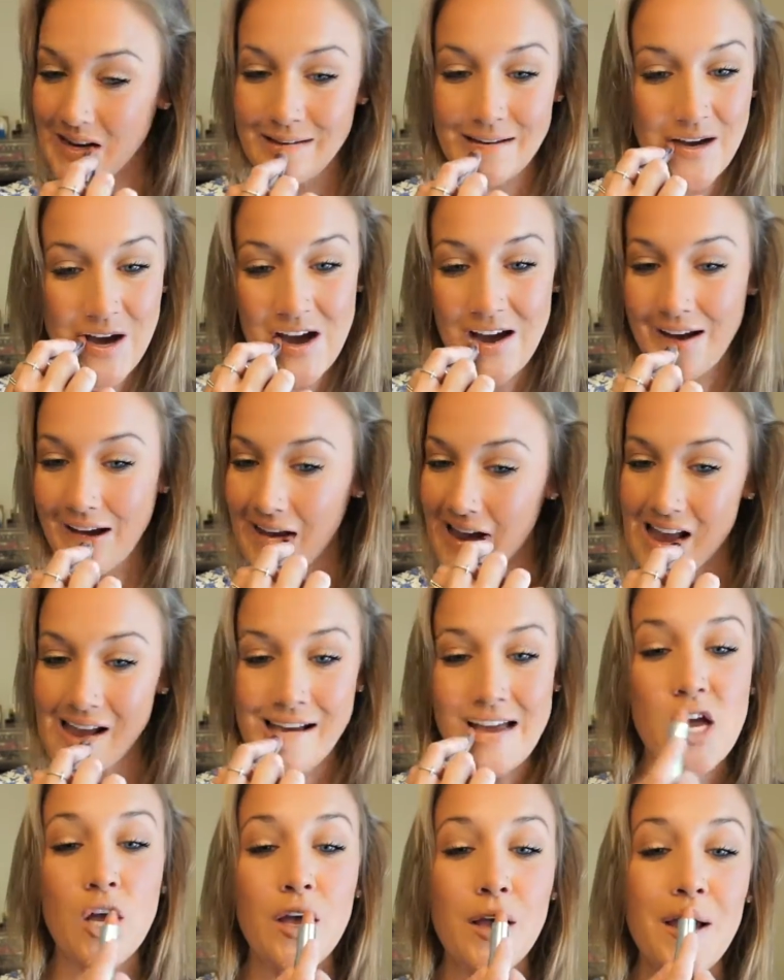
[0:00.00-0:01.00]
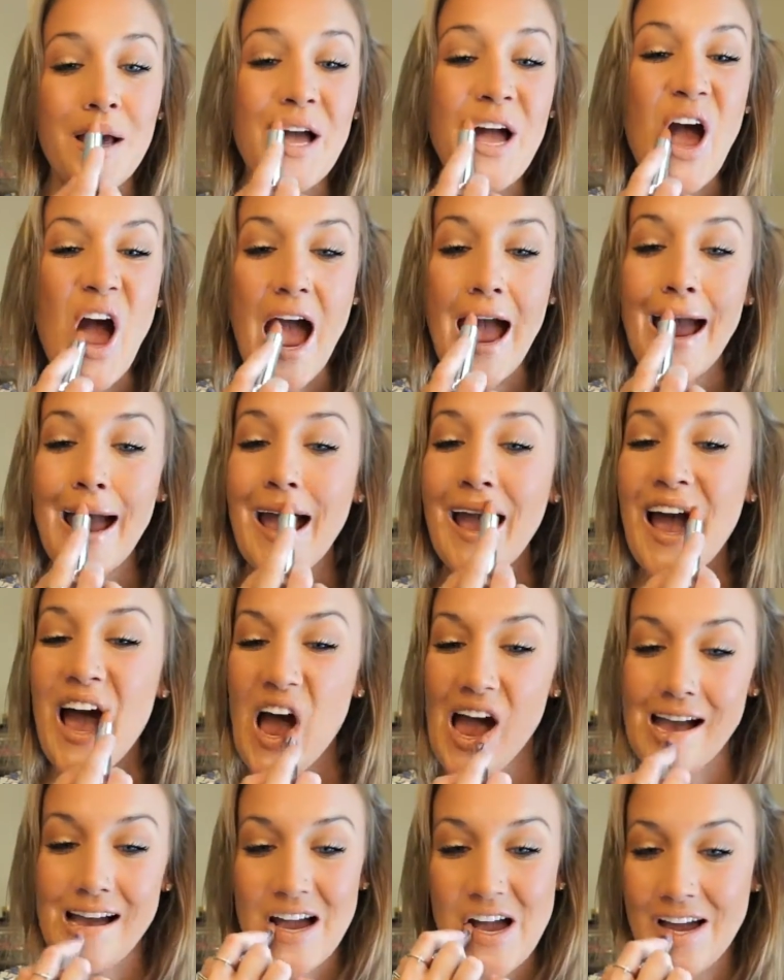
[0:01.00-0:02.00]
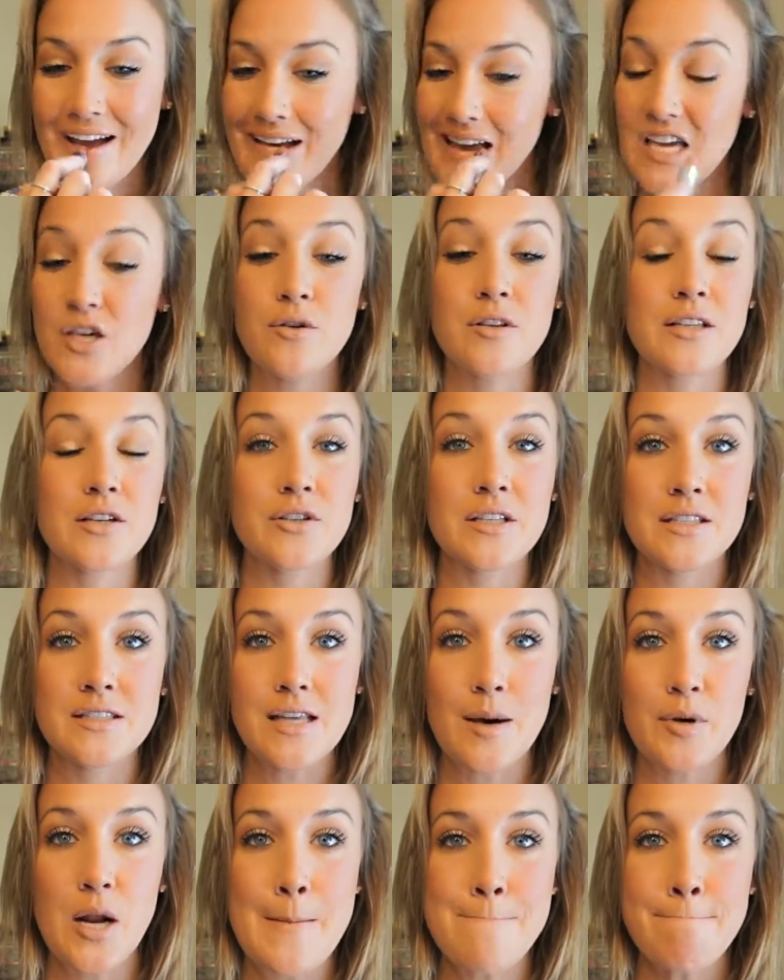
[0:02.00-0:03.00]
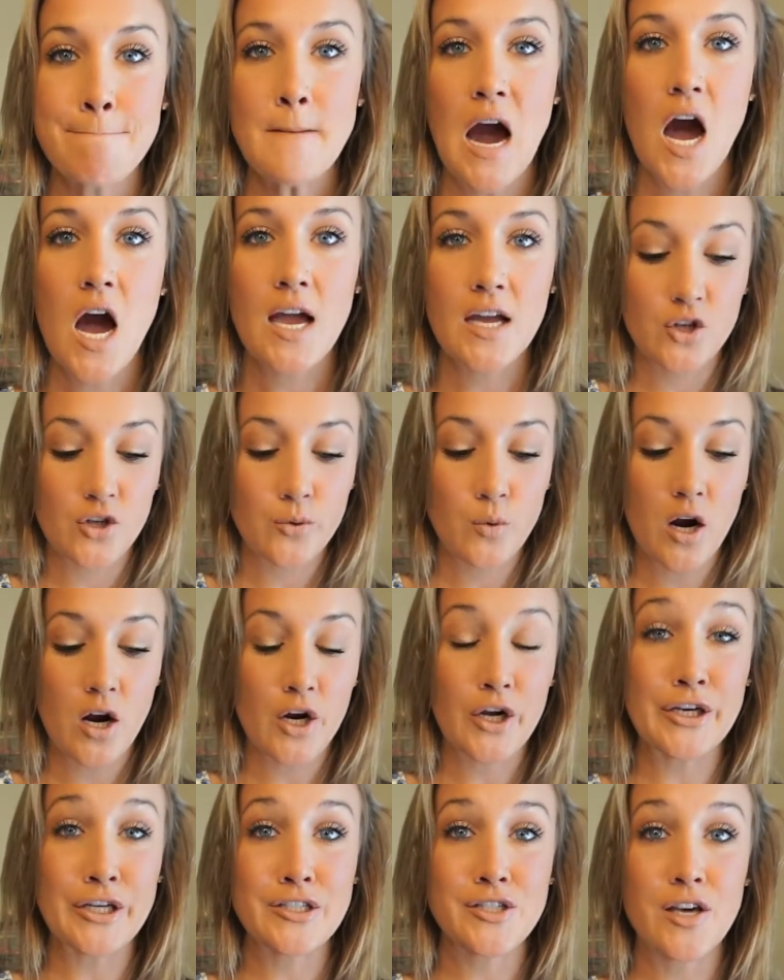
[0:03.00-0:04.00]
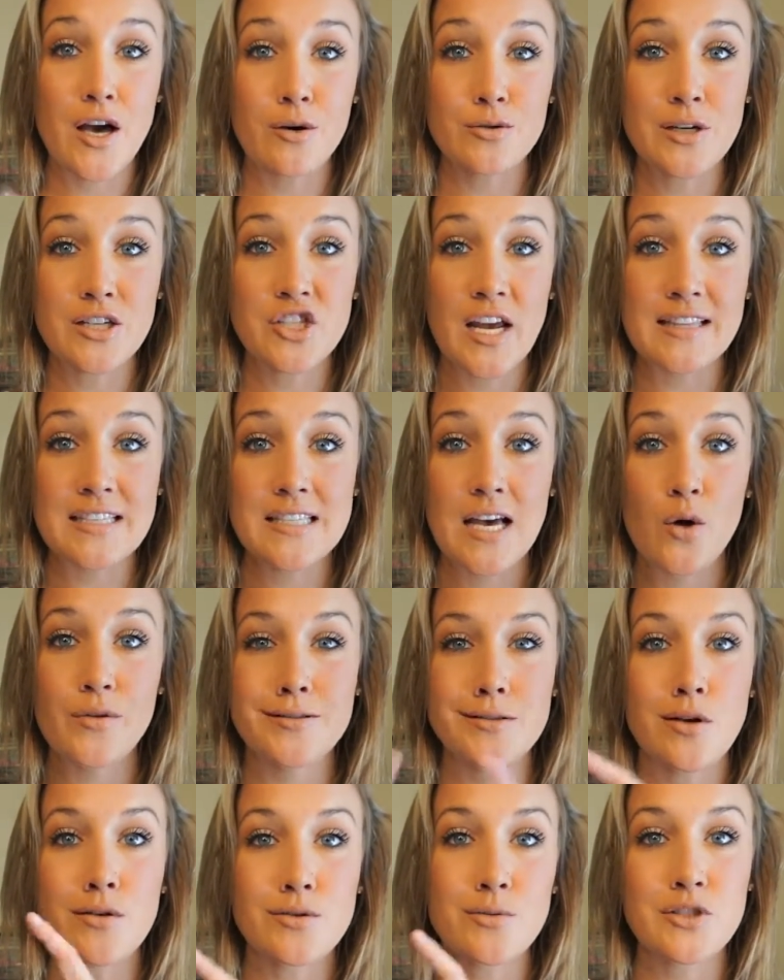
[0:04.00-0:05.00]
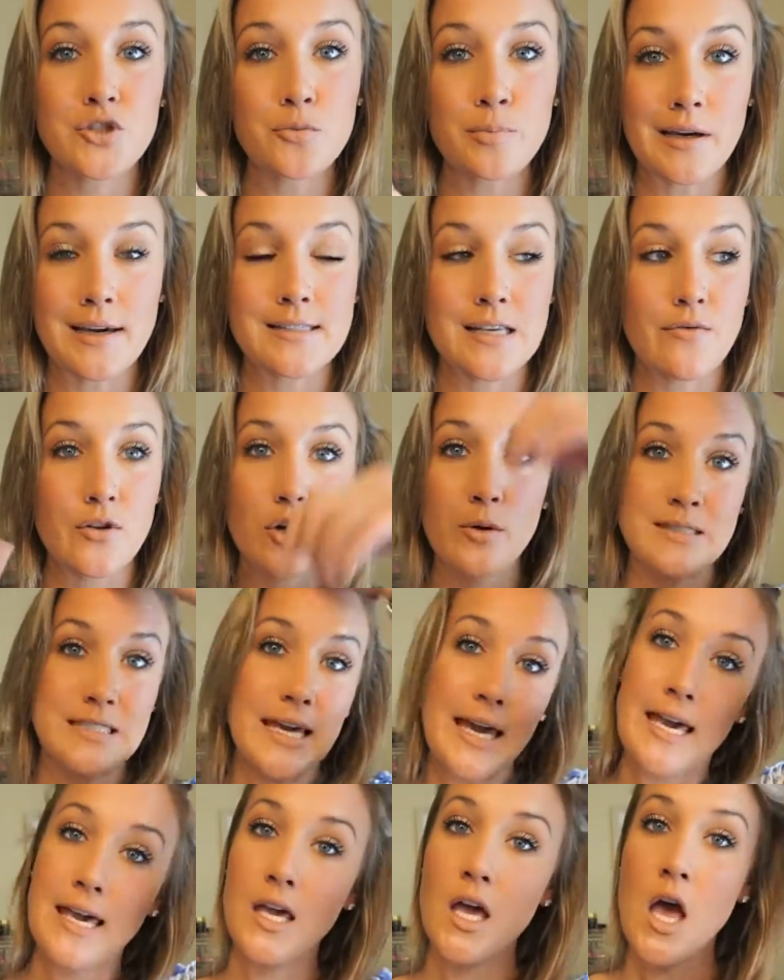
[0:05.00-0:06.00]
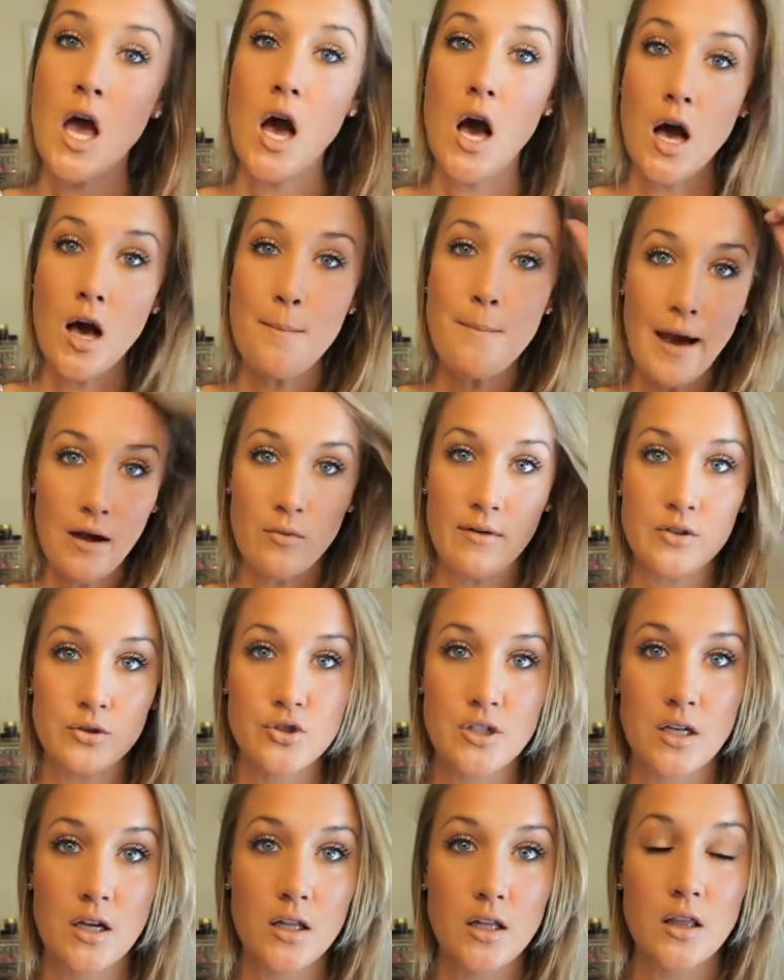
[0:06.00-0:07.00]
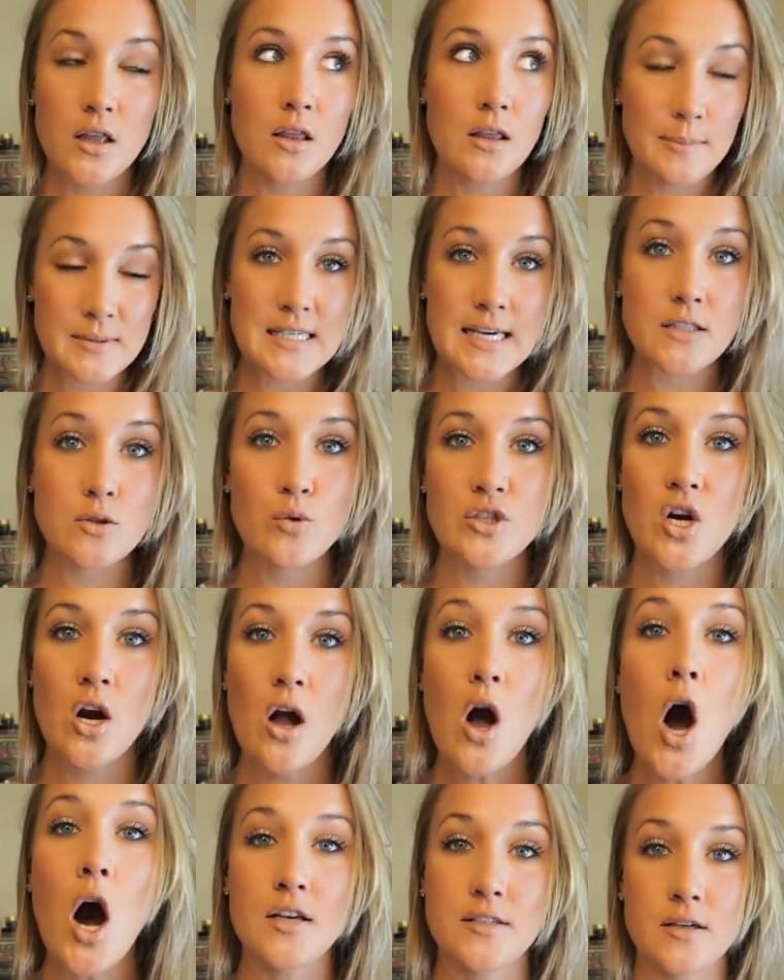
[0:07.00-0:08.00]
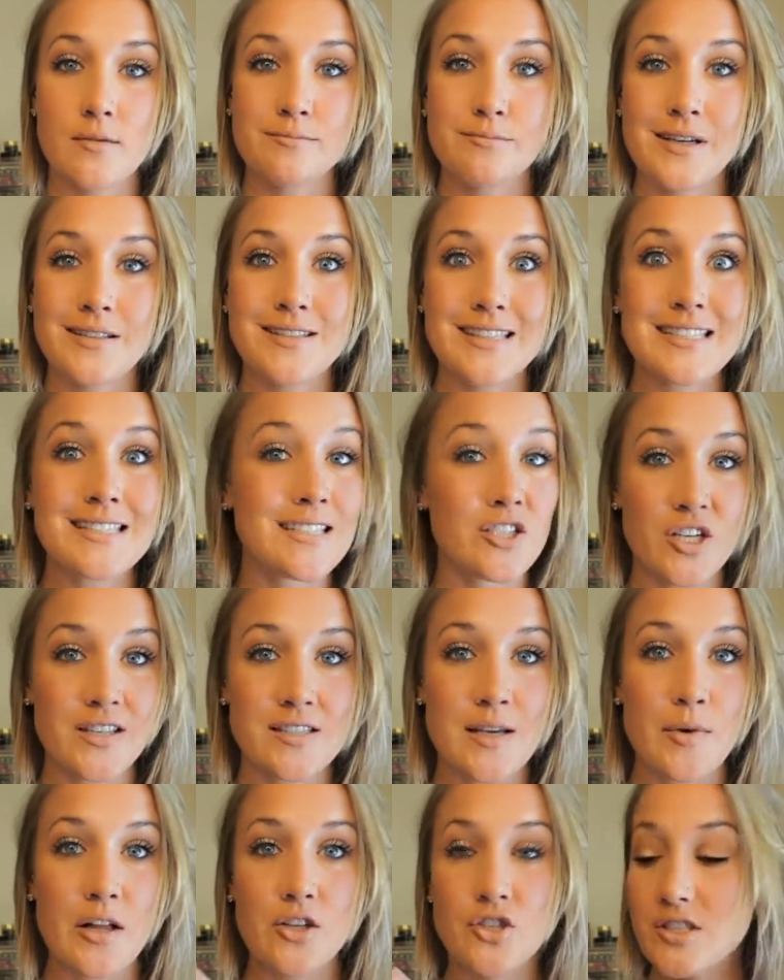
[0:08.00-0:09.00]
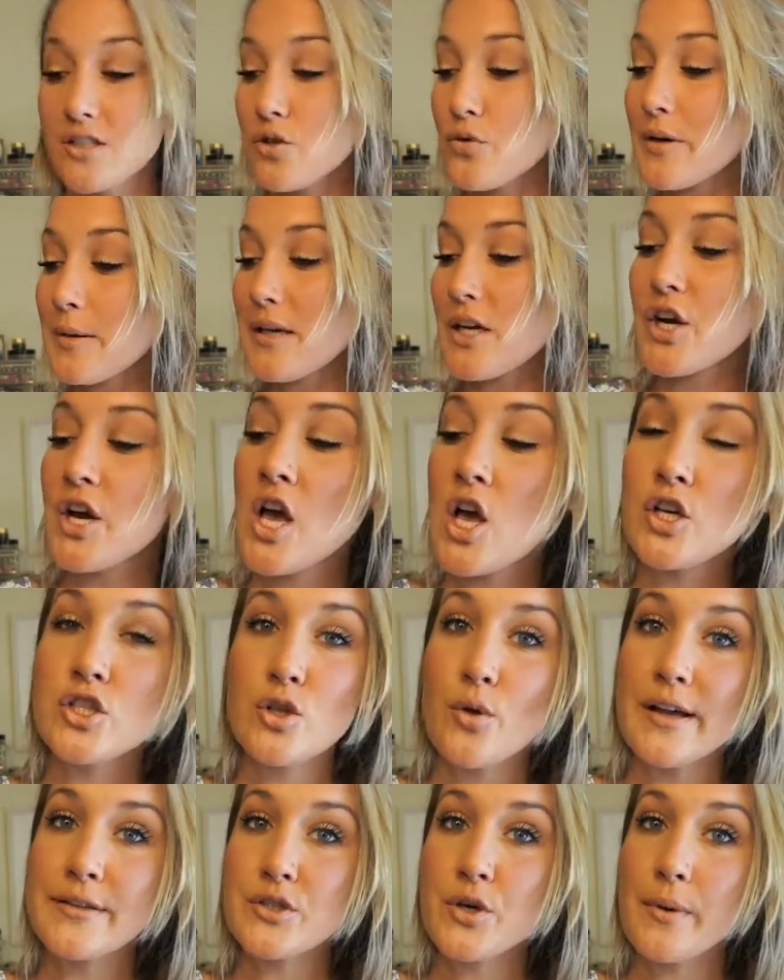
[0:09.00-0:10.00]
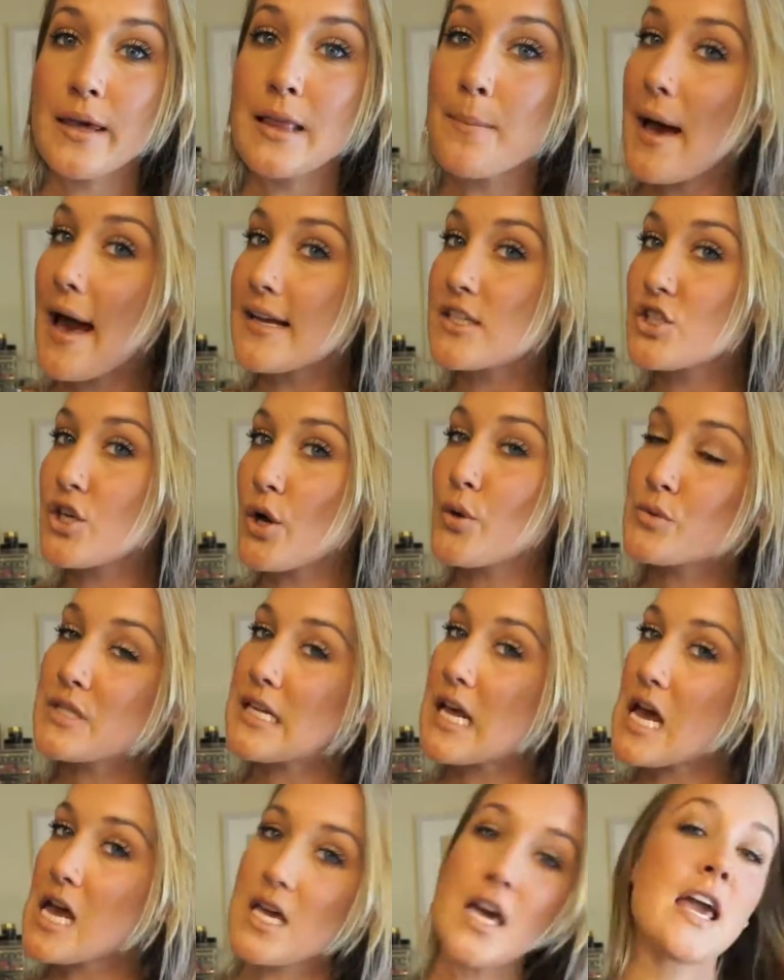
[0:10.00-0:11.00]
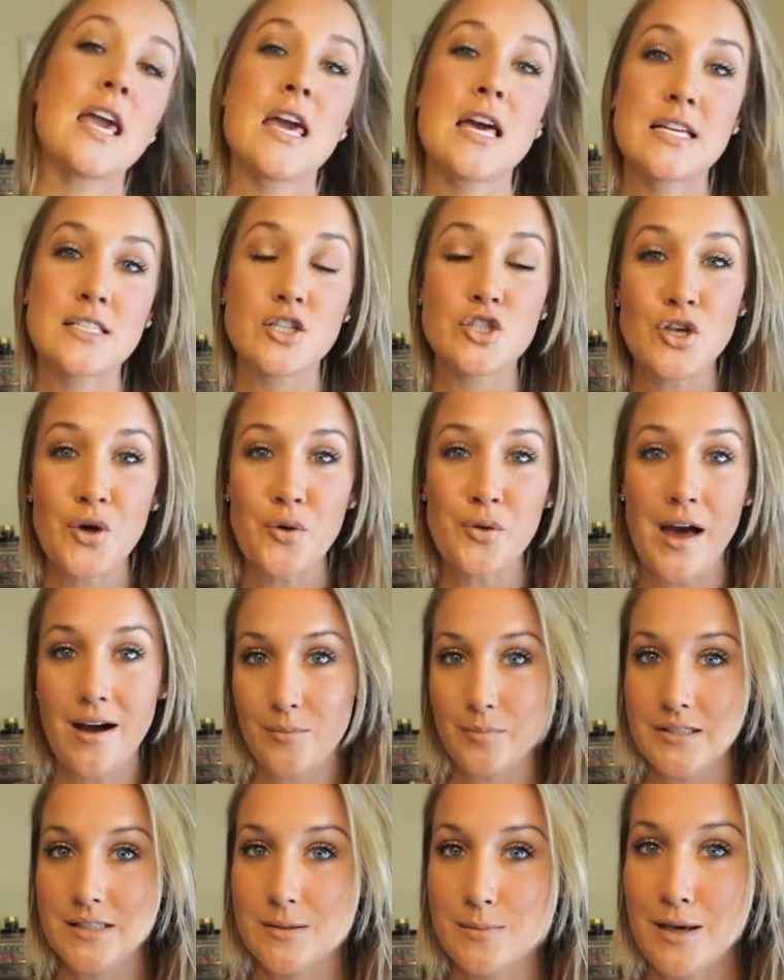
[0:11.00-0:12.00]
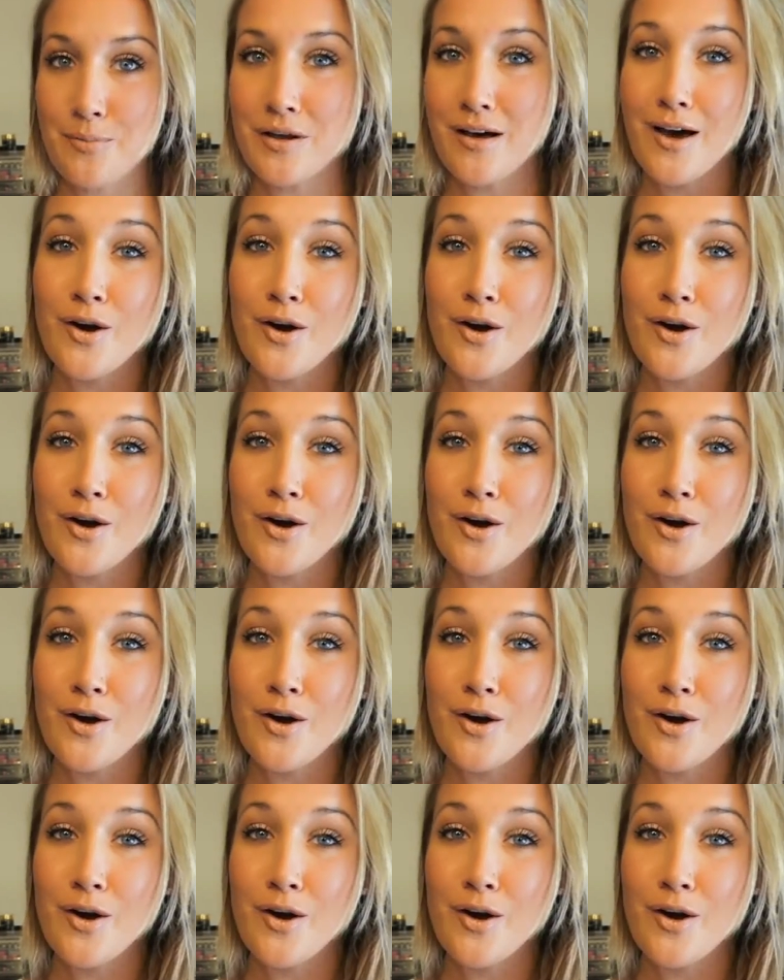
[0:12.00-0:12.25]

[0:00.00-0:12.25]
and I don't need a mirror to reapply throughout the day because it's such a flattering color. You can just apply without a mirror and you will be good to go. So putting that in,